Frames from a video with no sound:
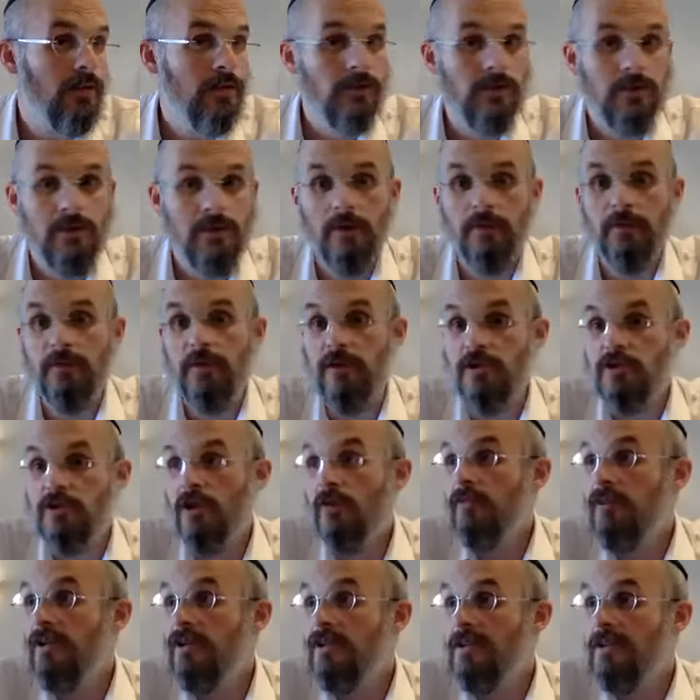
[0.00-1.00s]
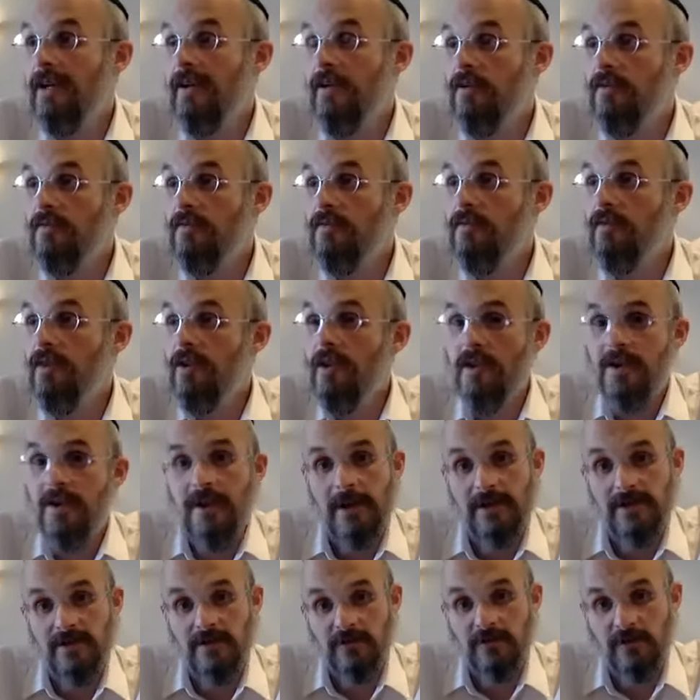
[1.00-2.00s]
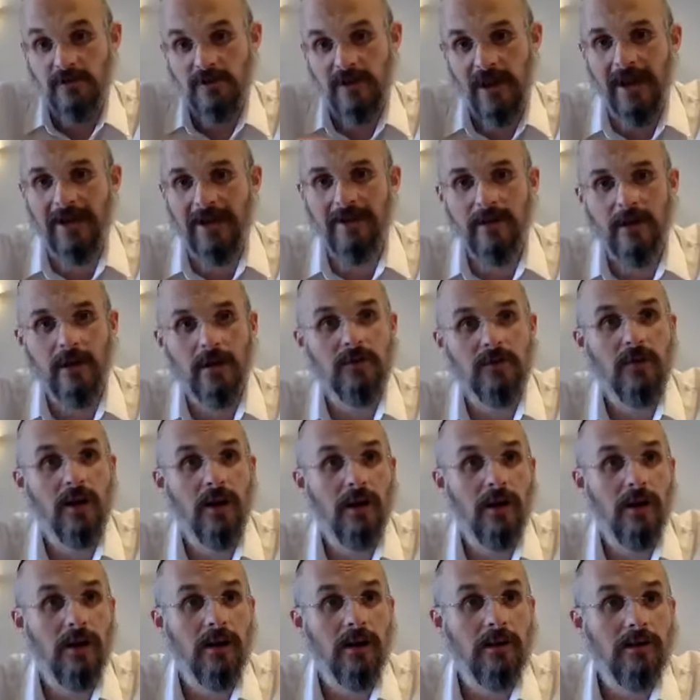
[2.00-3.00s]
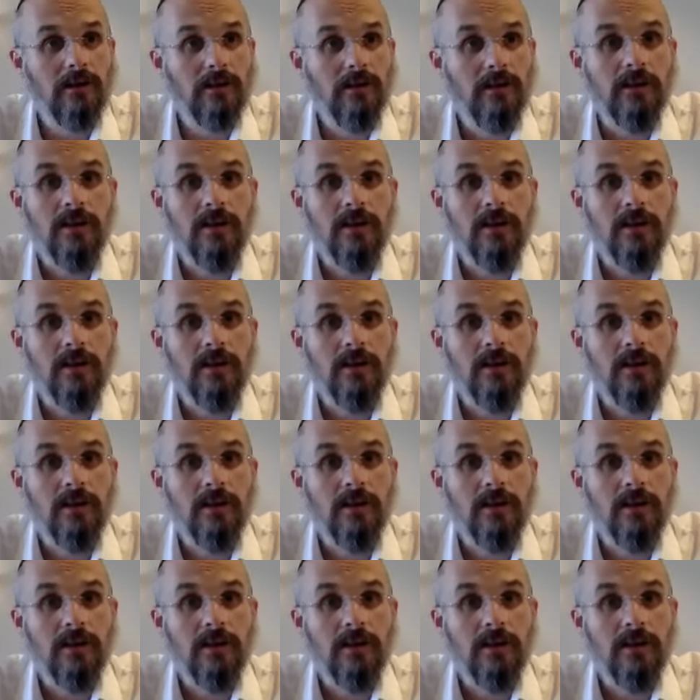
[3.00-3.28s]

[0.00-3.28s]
And the neshama itself has understanding of God.